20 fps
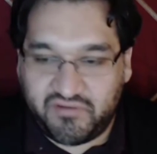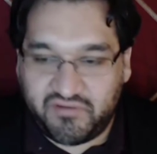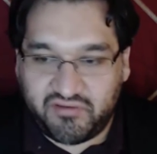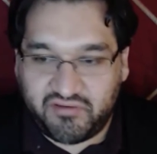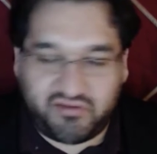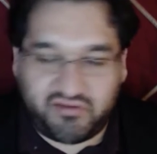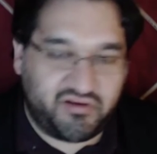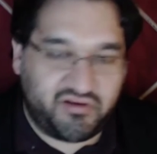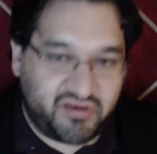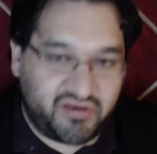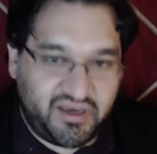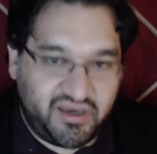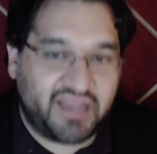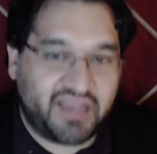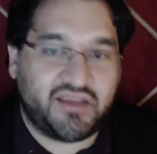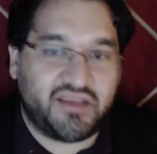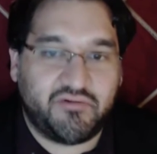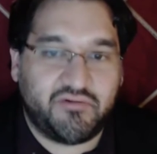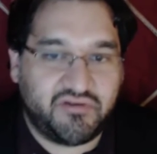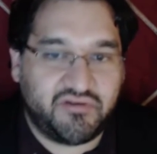for you to start
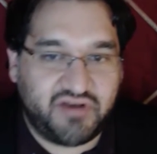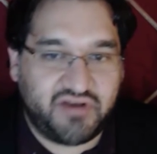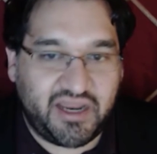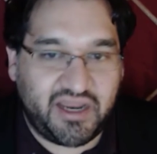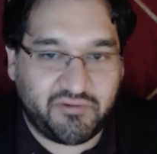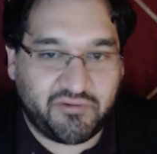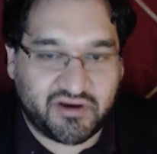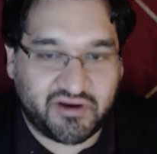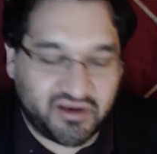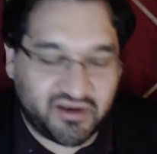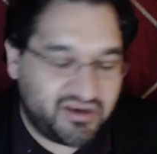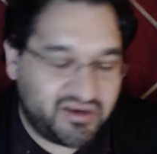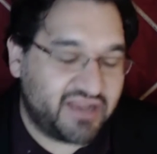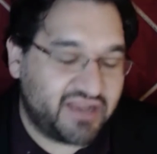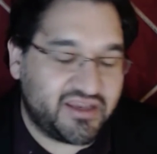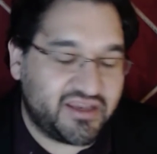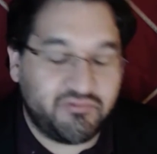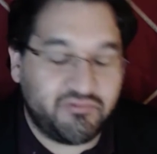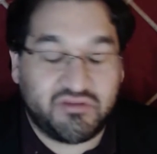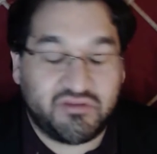connecting with your network,
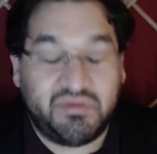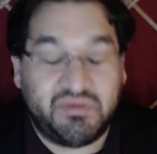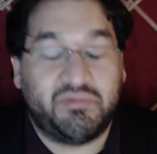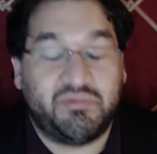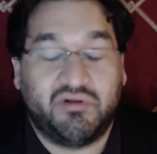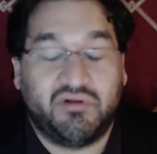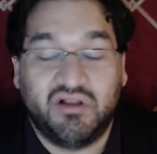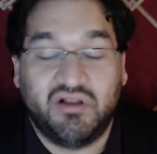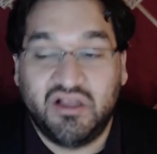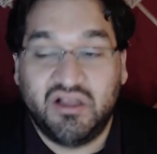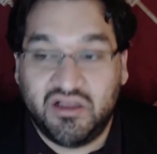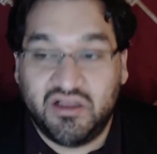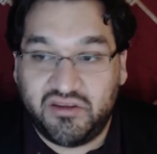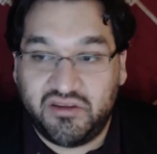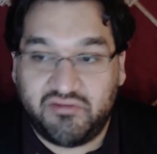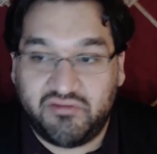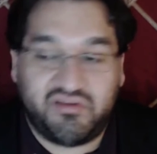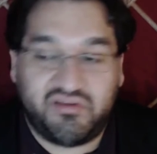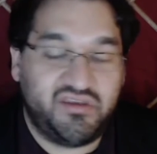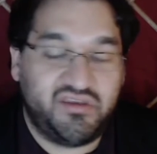connecting with people
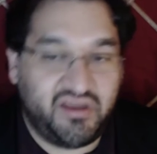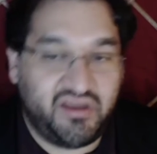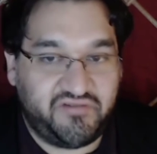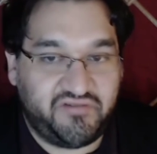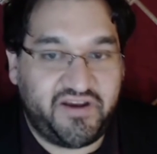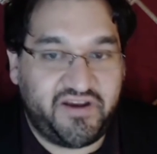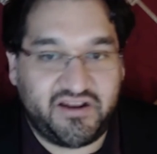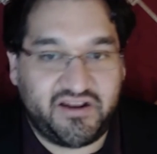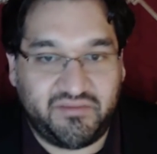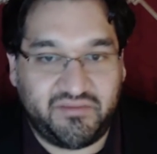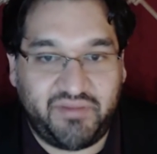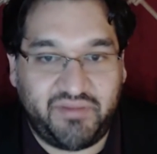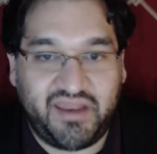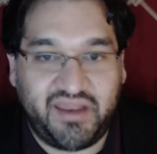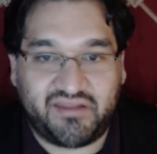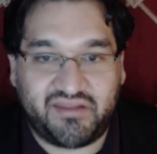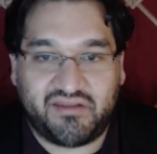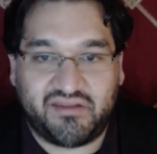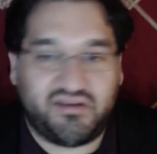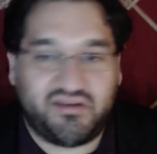you see on a regular
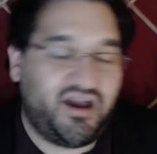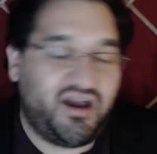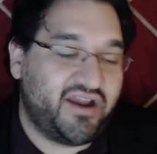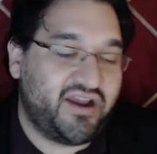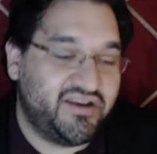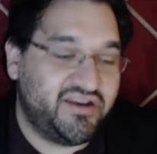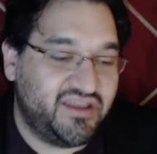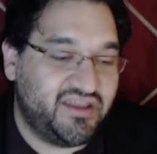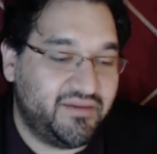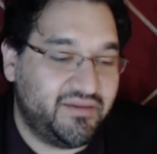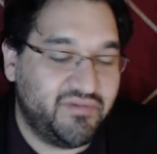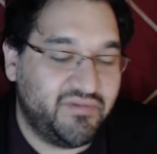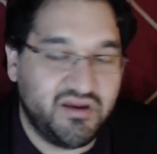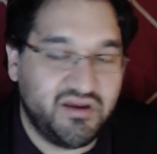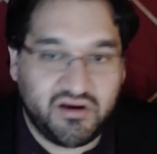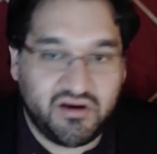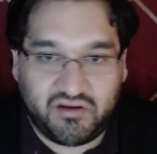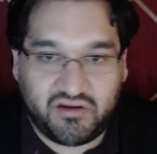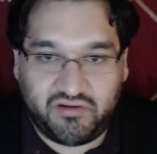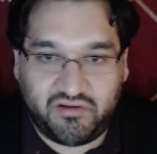basis, talking to them,
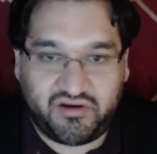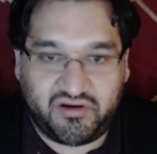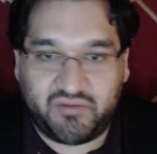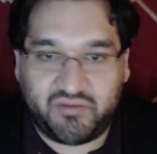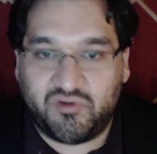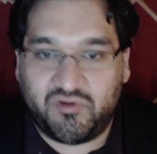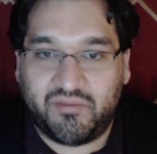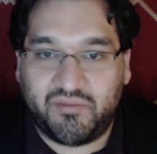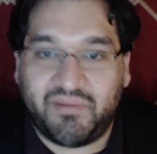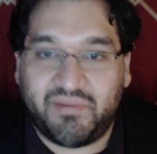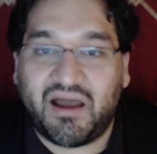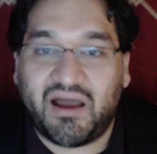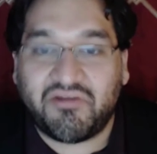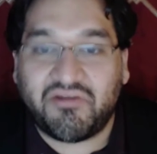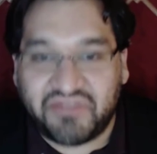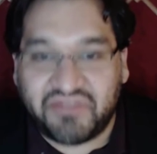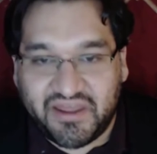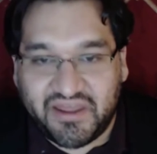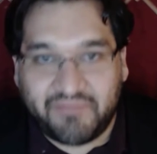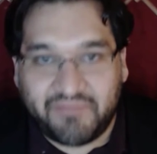learning more
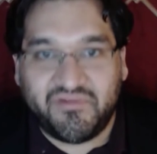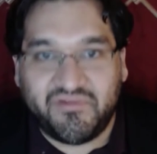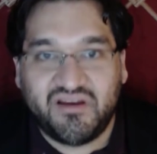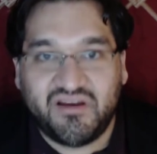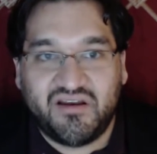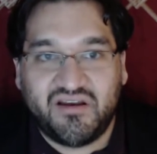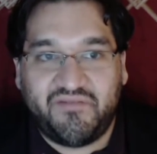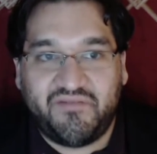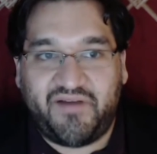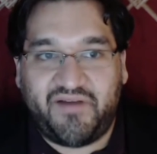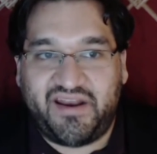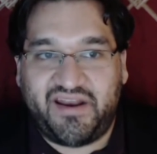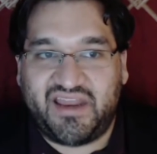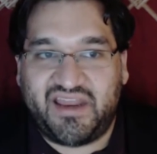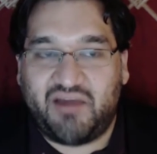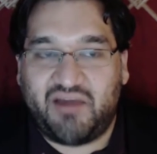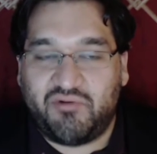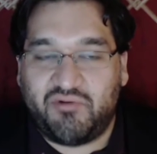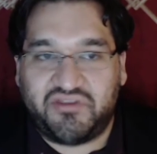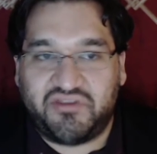about them,
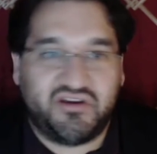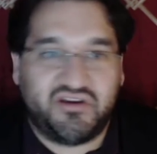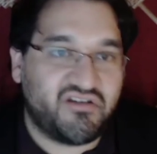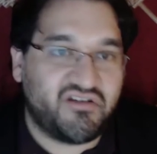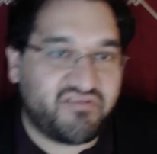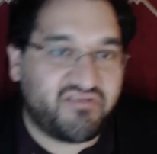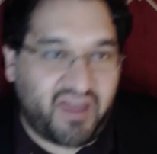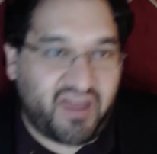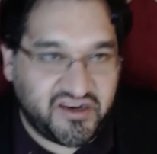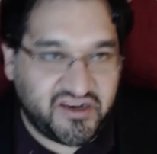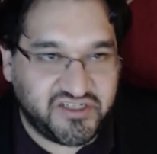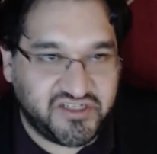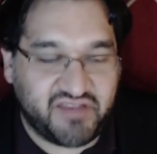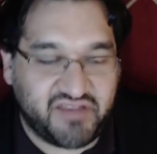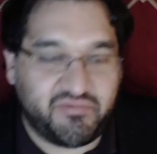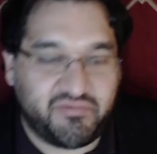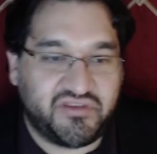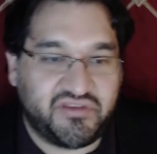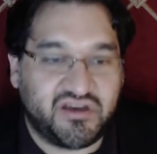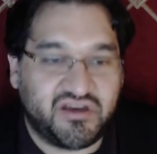finding out what their strategy
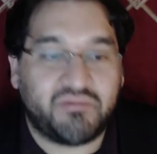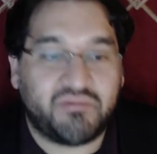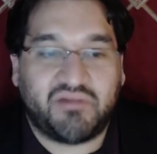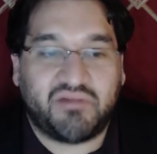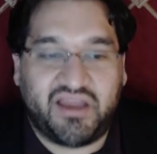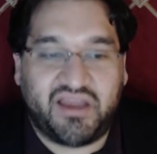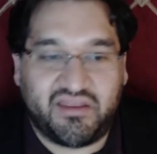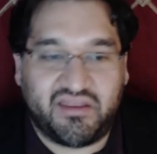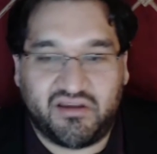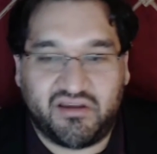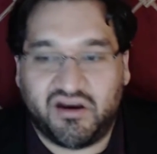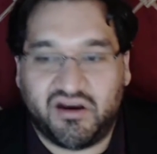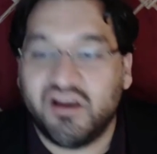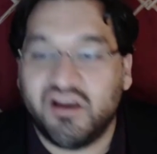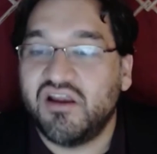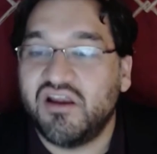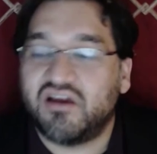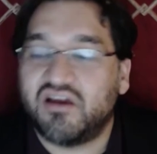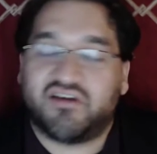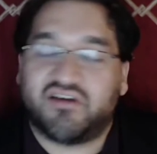is, what their plans are,
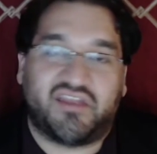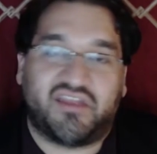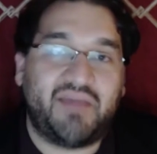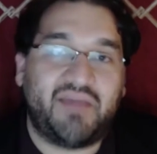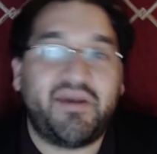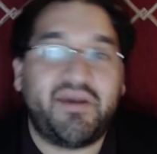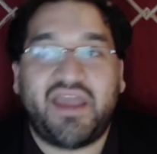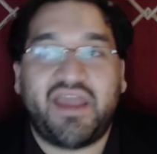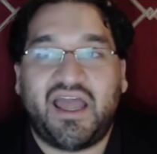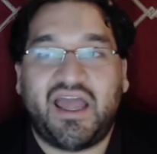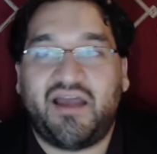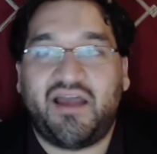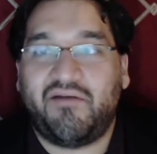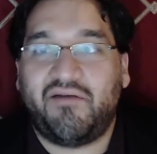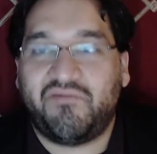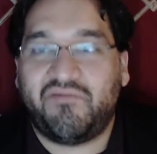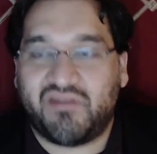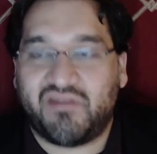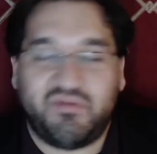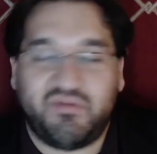because they may
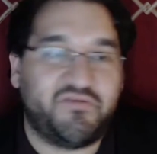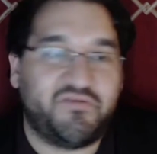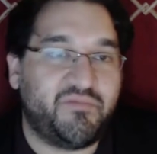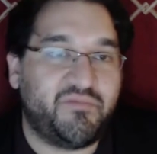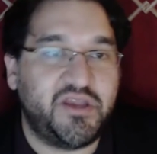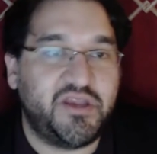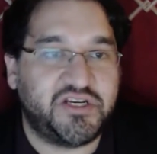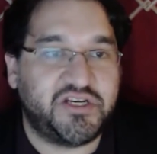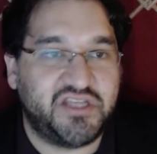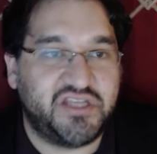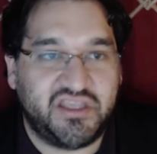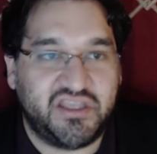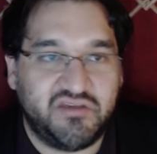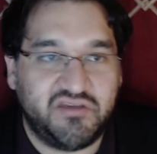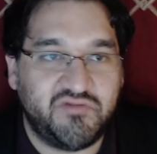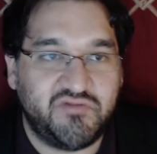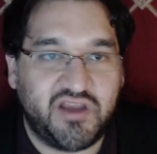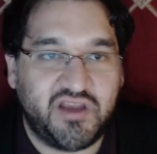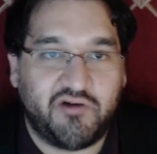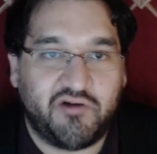have some information that
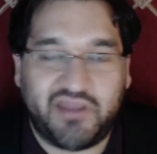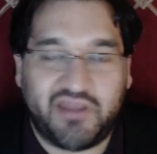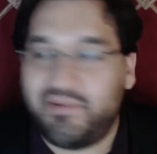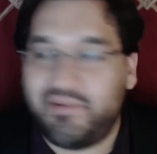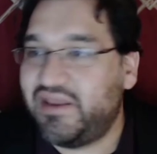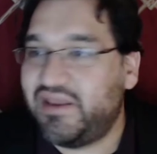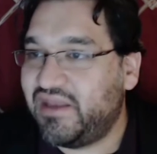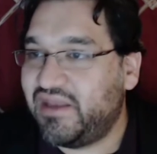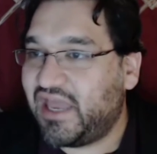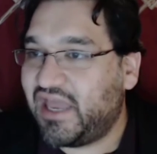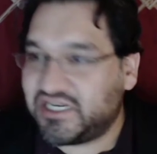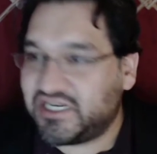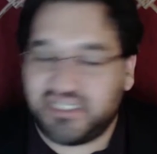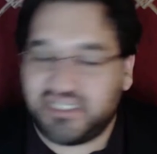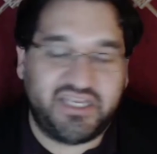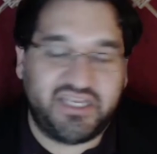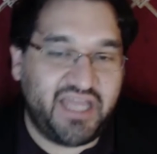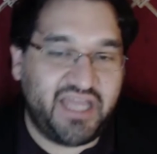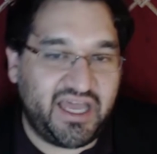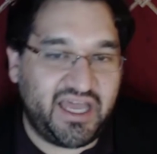you don't. They may
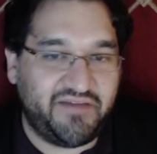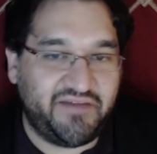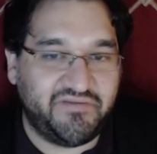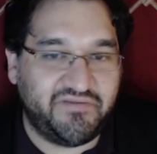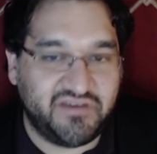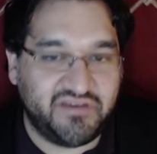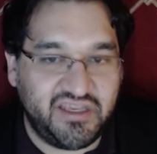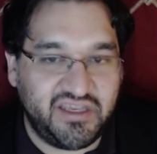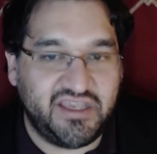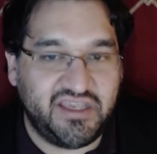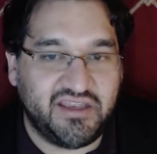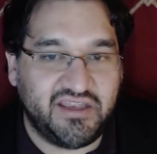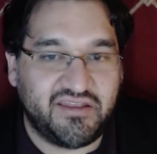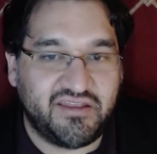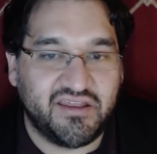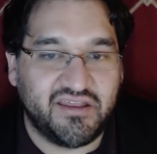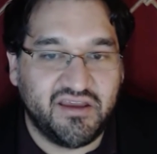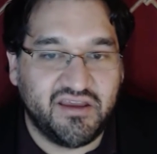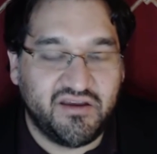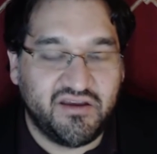actually have
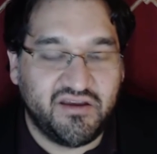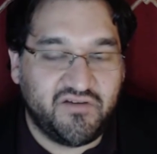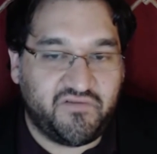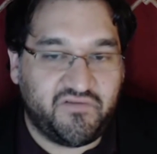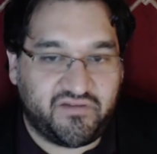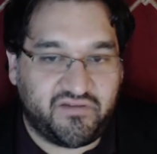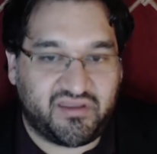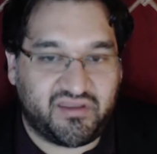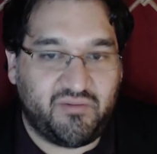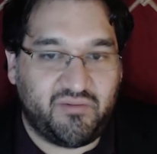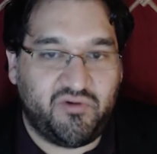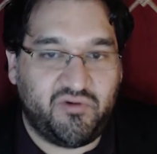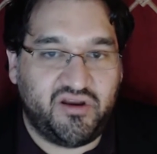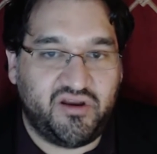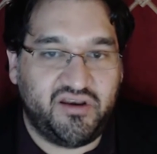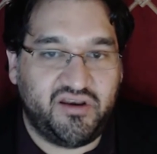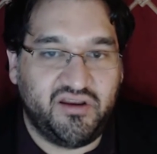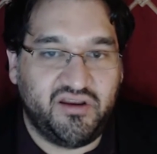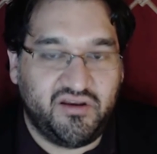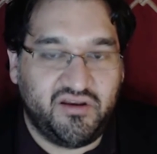needs for
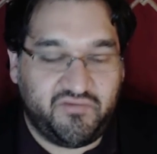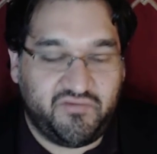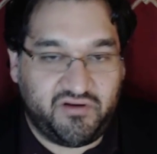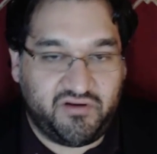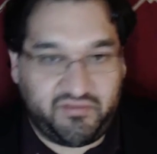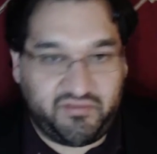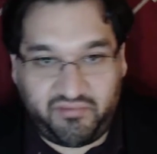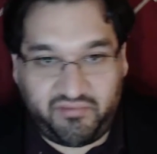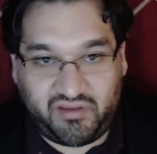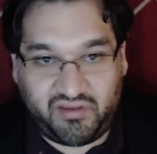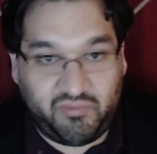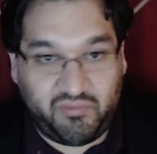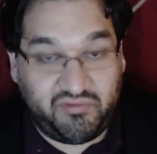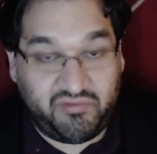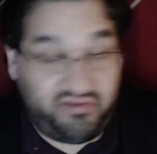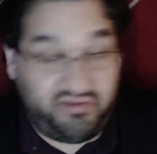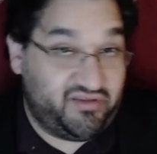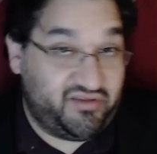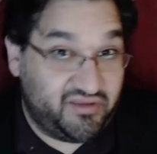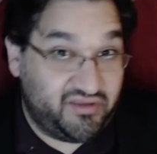someone
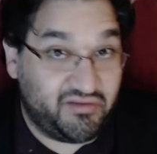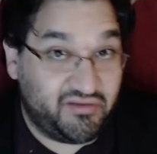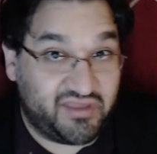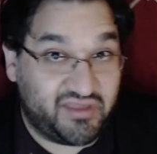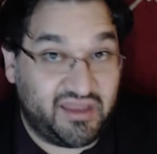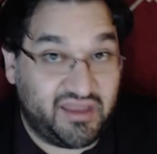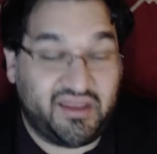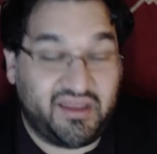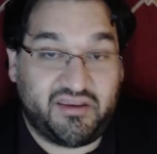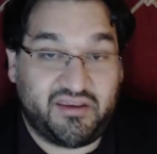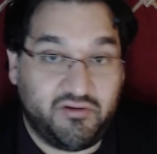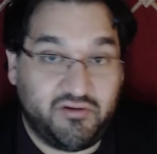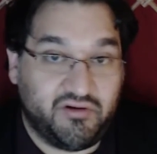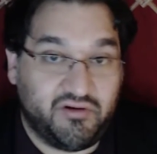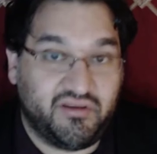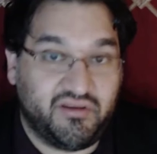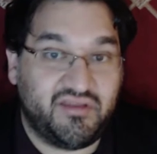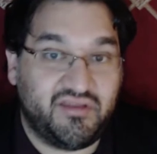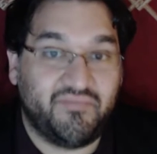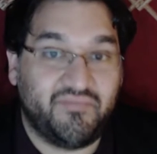with a skill set like
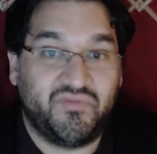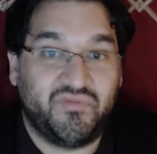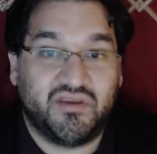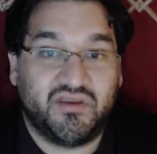yours.